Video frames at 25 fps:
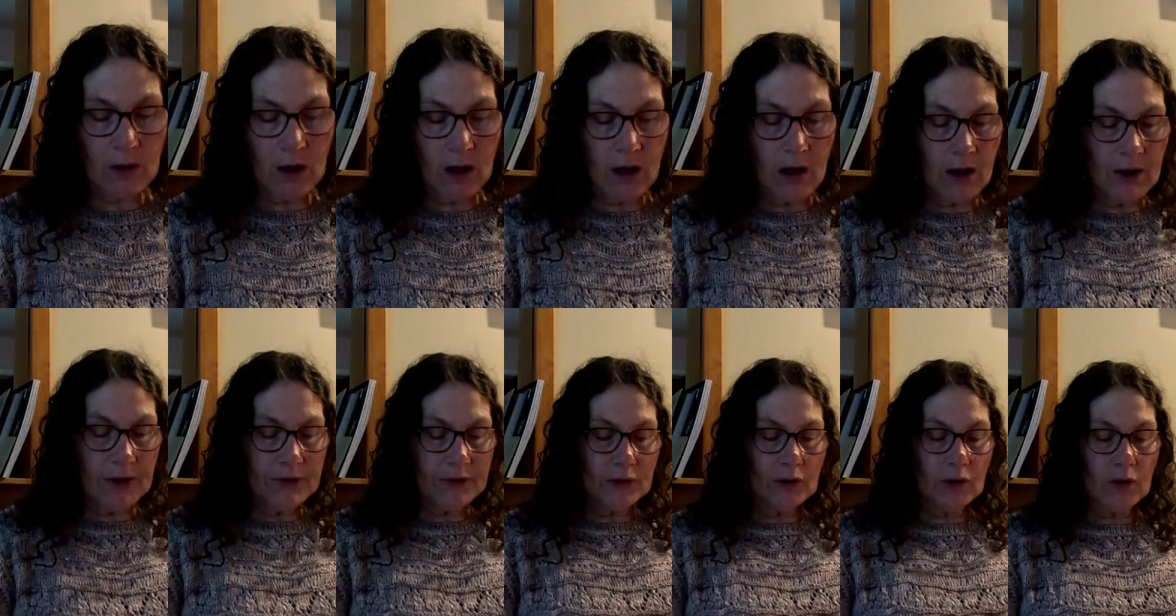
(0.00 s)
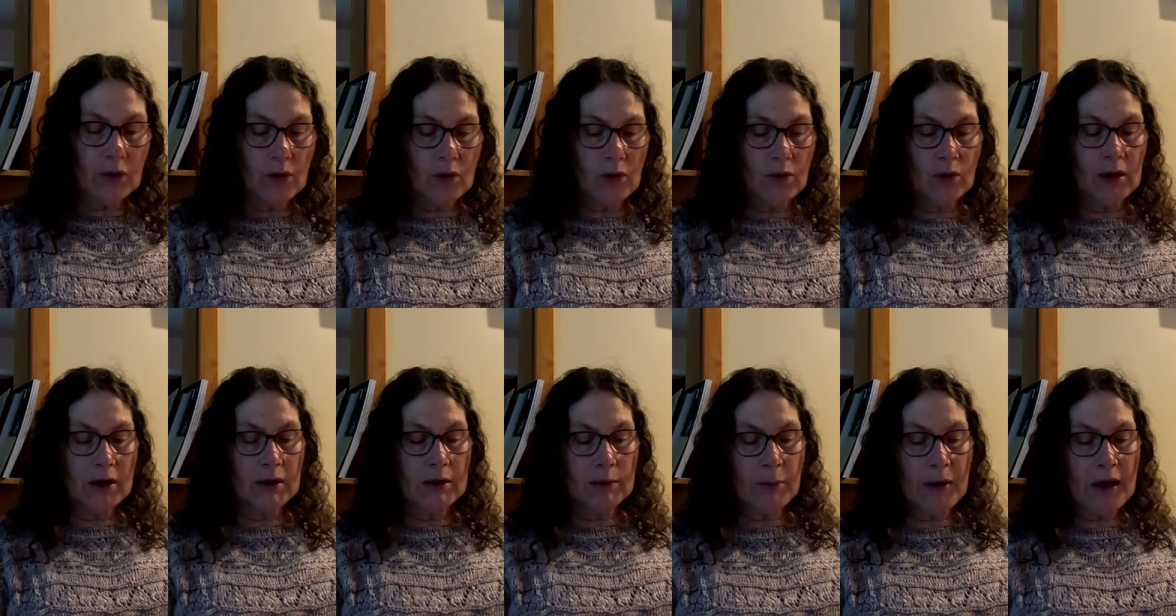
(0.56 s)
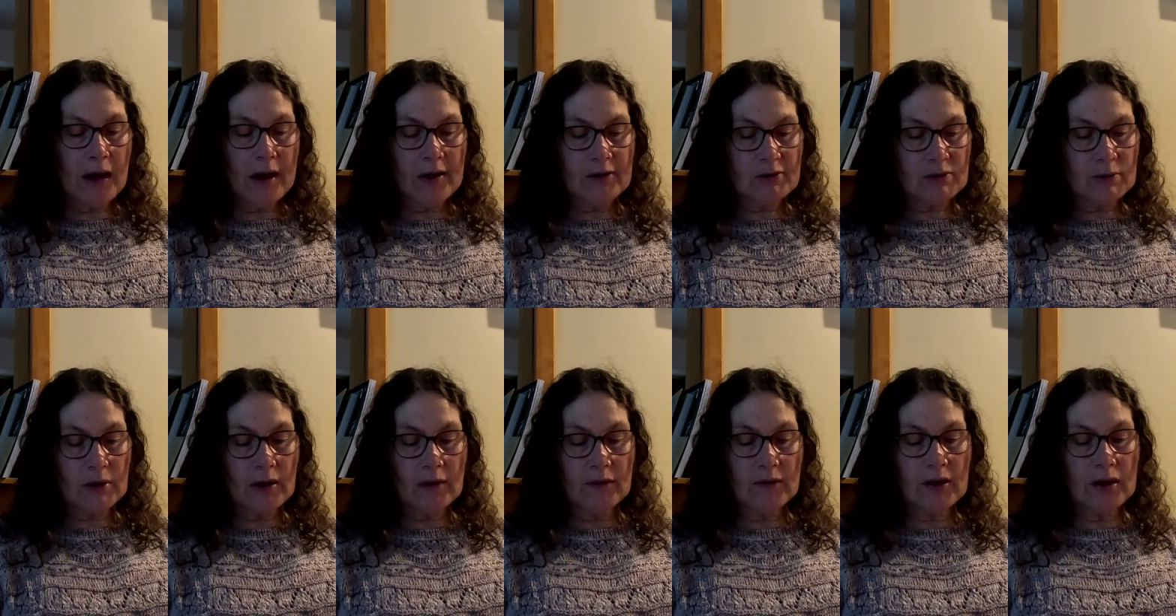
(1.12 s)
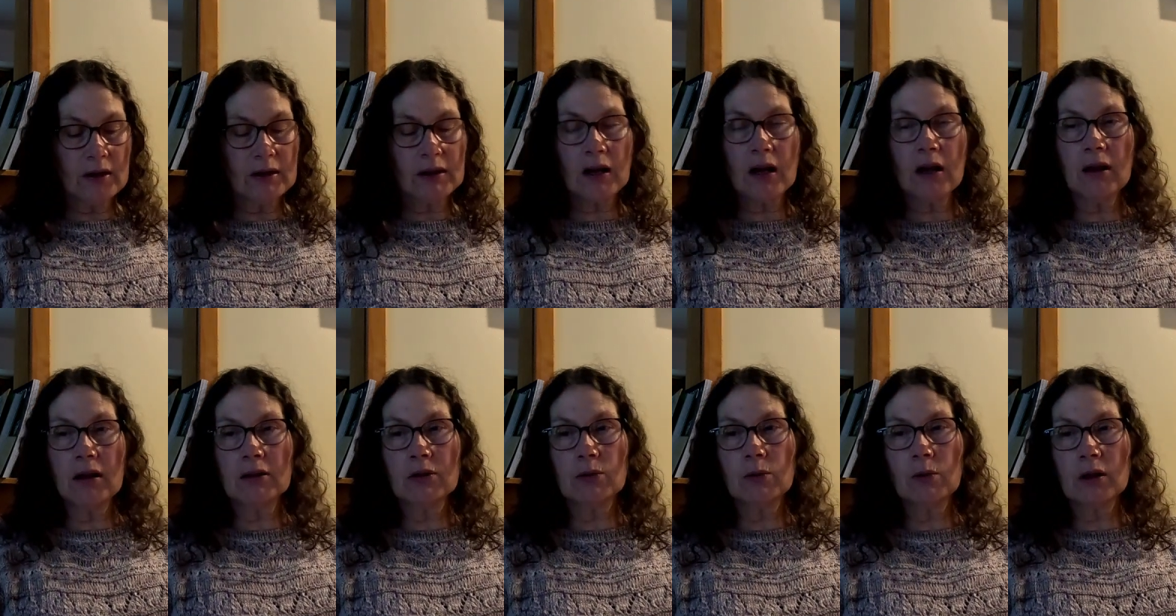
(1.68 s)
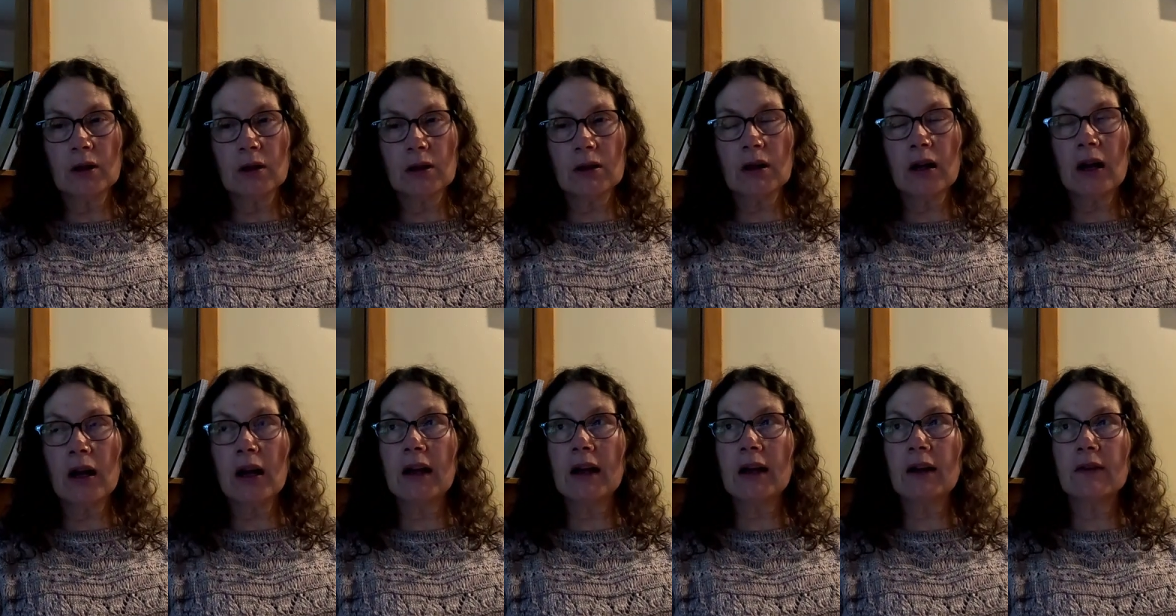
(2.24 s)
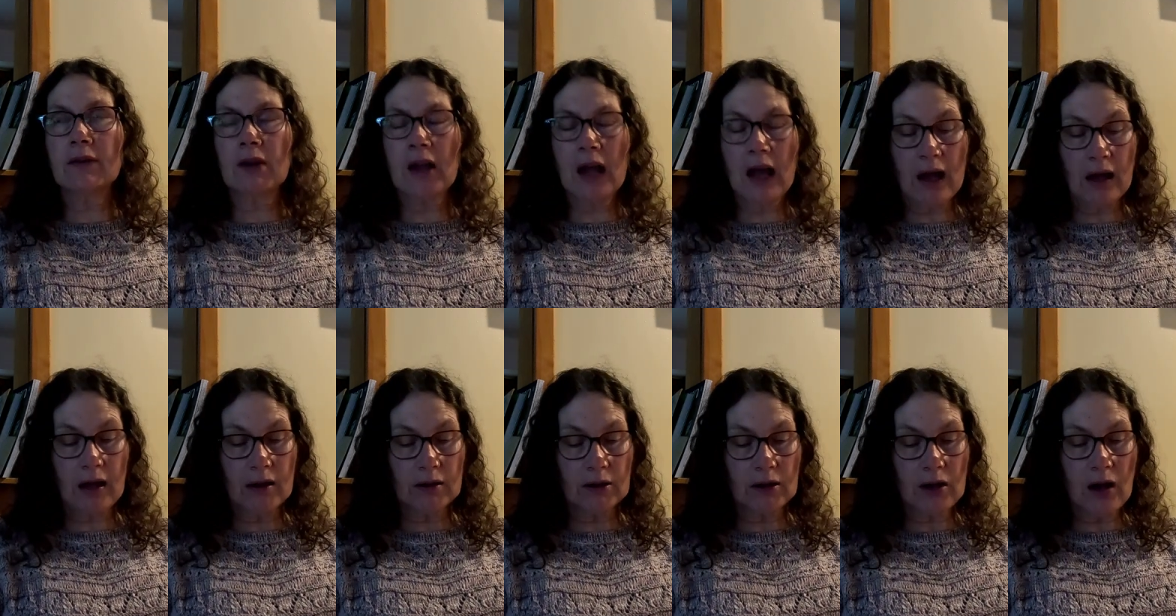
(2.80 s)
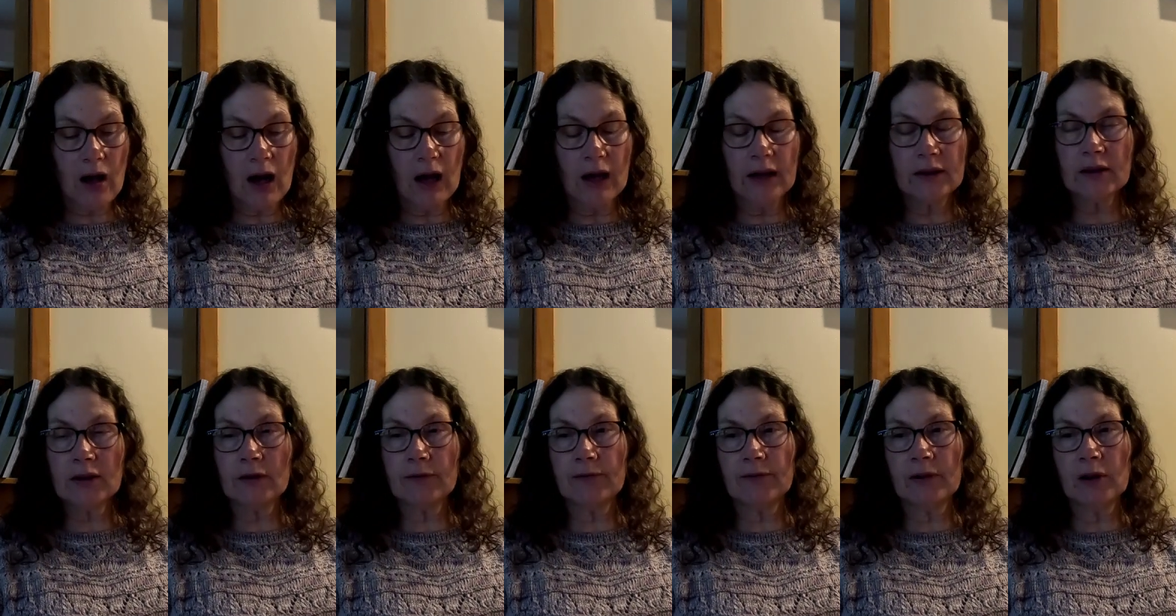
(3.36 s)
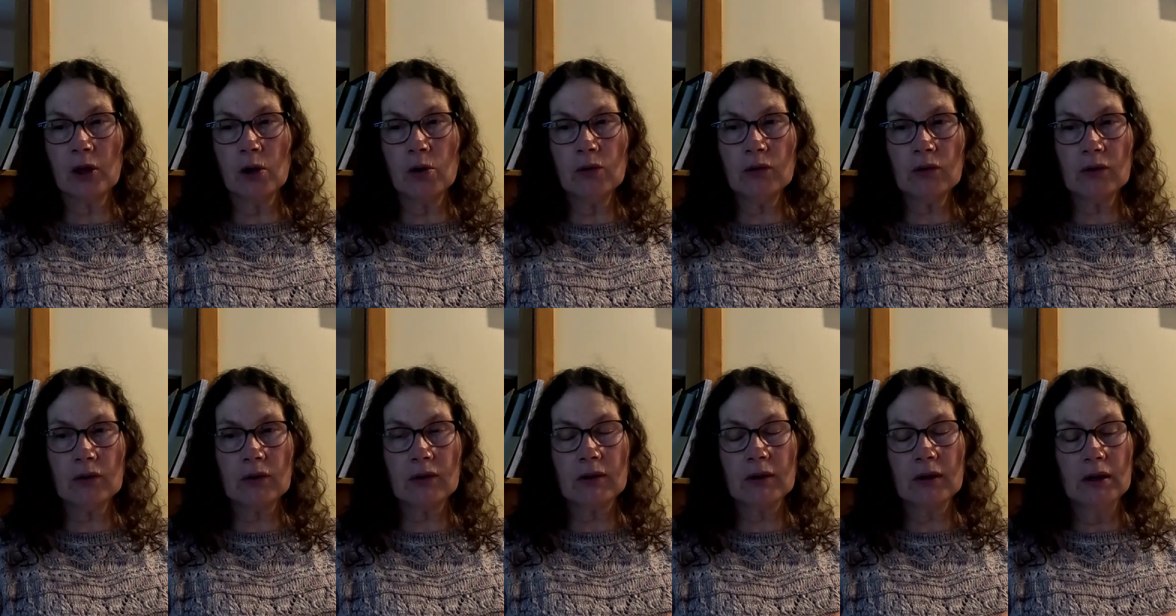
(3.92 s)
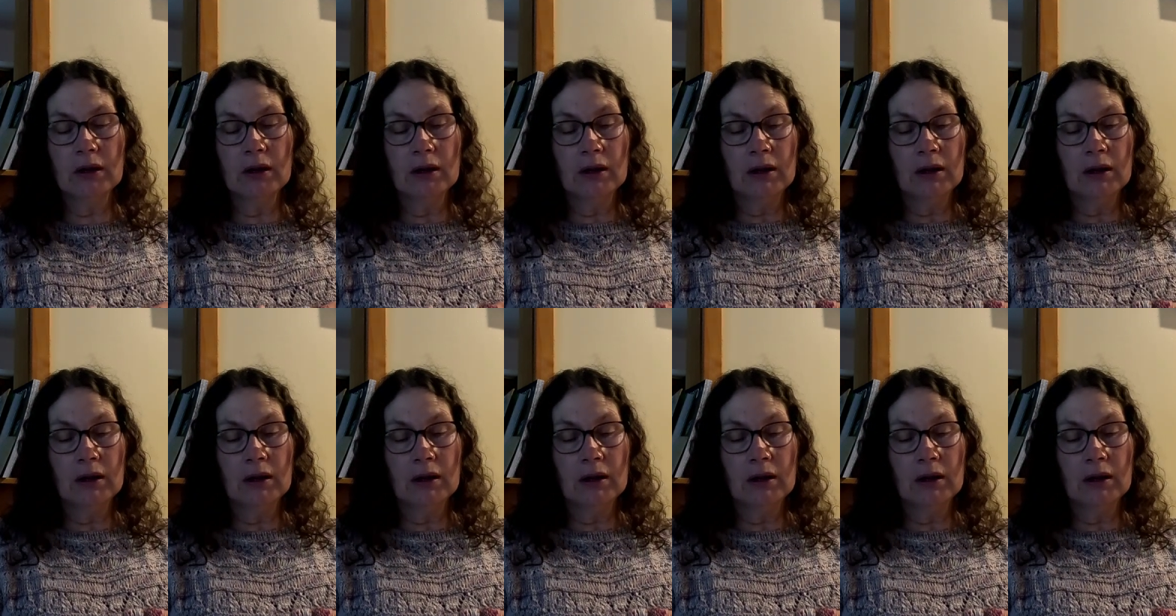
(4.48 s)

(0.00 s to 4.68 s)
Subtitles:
Also, in the past when I've knit color work, I have caught the floats